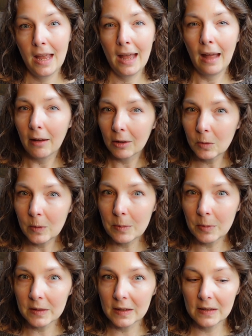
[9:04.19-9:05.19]
How can we
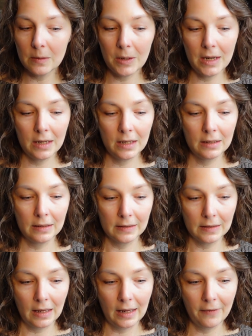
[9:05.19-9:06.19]
participate in
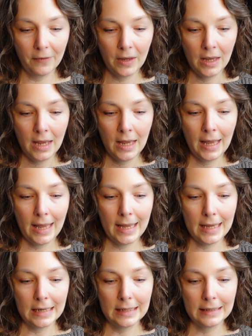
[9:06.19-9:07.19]
this life
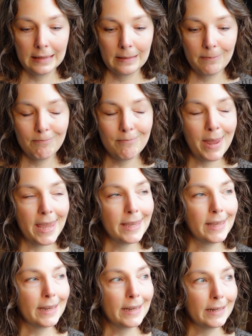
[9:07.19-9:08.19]
and
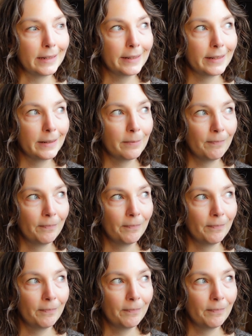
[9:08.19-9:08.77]
make it,